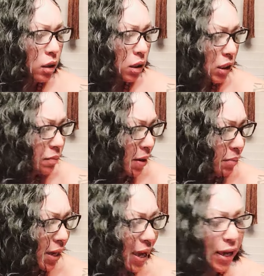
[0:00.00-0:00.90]
This may
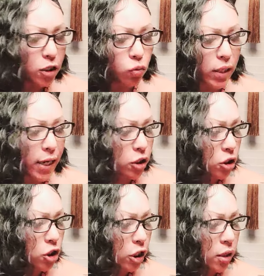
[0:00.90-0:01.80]
be an
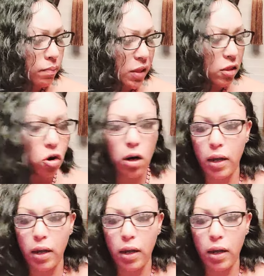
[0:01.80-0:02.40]
ex-relationship that or